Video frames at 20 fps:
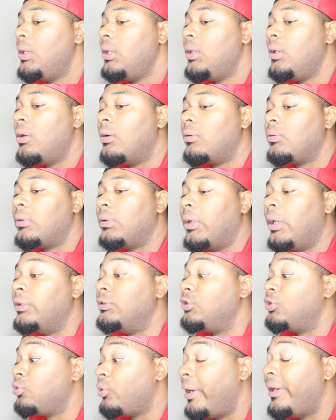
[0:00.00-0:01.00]
you know a
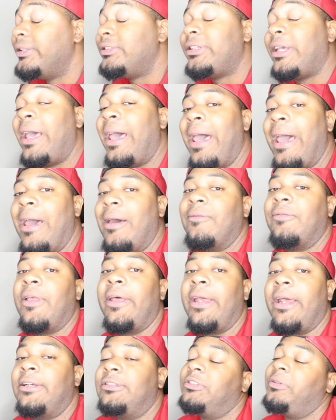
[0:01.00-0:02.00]
trait to have
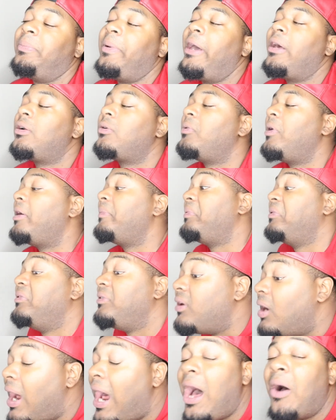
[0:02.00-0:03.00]
like as a battle rapper.
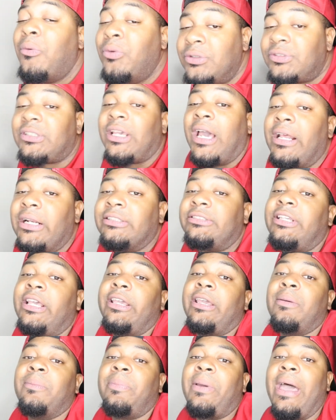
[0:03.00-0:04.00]
You know, I was kind of
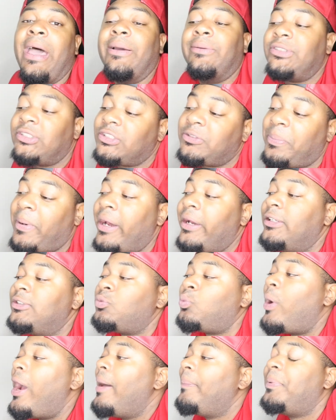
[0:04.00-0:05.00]
taken back just by his
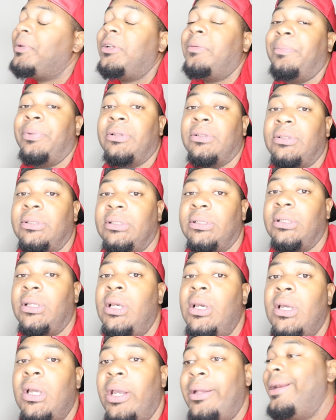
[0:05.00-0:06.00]
rapping ability
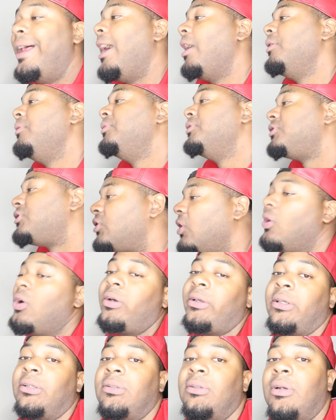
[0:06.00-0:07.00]
and how he was
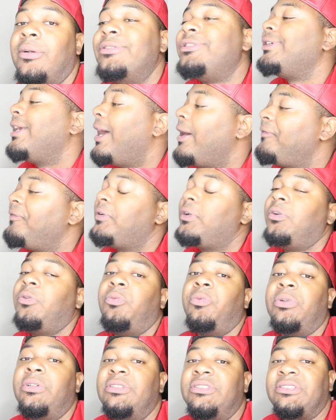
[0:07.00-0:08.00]
talking. You know, he's confident
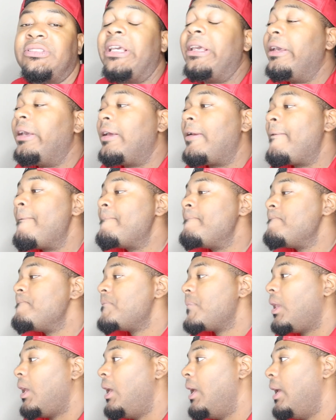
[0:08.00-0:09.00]
in what he's saying,
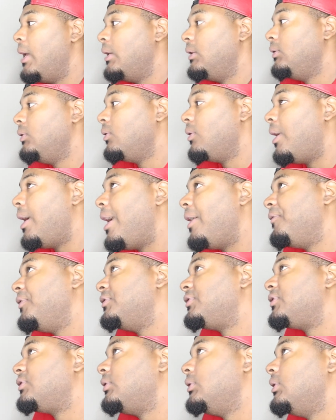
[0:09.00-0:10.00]
and you know,
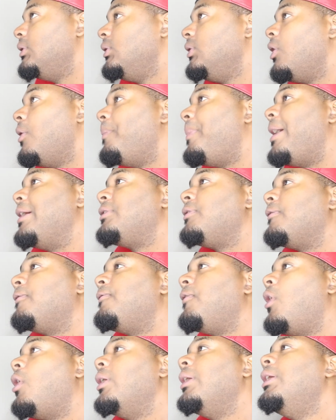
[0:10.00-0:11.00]
obviously, you know, by
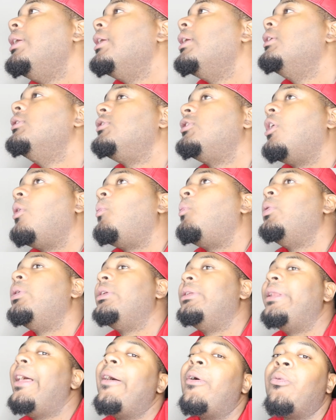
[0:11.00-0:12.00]
default, he ends up
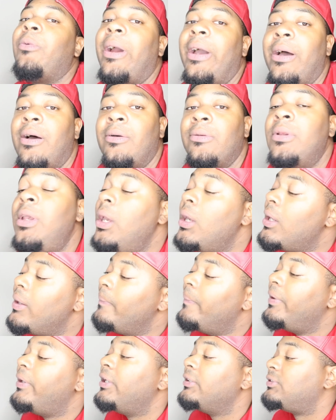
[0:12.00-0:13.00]
winning that round
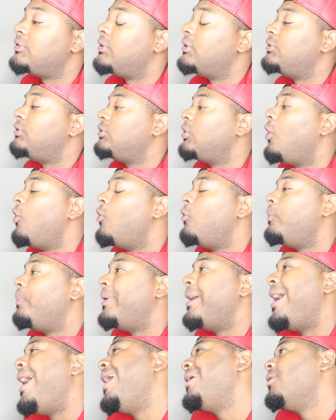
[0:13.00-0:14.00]
because of the choke.
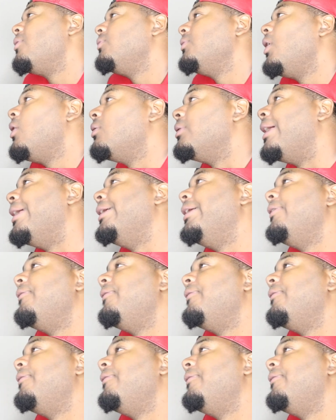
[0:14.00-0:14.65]
But I don't know, like